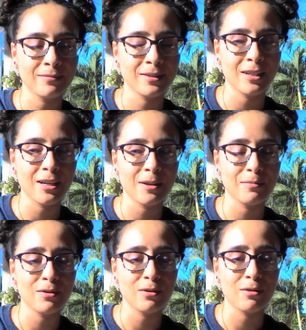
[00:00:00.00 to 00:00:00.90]
I'm
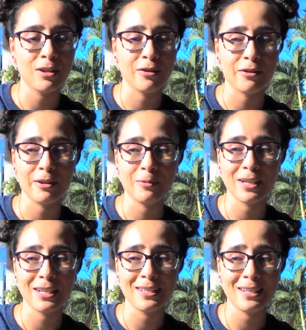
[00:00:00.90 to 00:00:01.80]
so hungry when
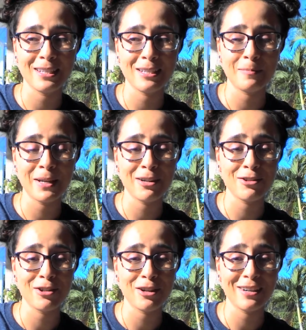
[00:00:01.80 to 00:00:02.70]
I see this
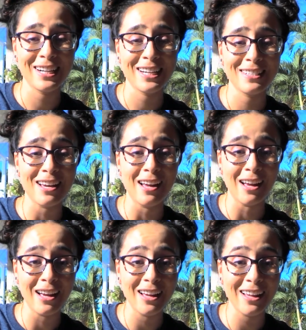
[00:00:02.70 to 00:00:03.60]
picture. It's
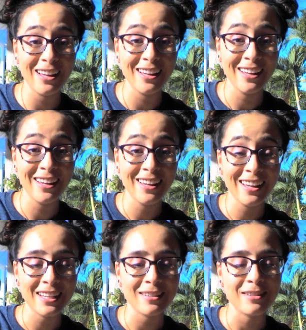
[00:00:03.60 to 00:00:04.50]
a
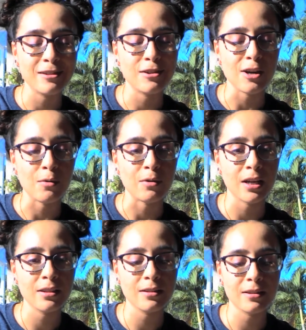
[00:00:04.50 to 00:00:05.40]

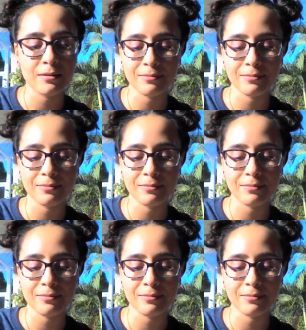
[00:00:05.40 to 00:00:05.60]
donut.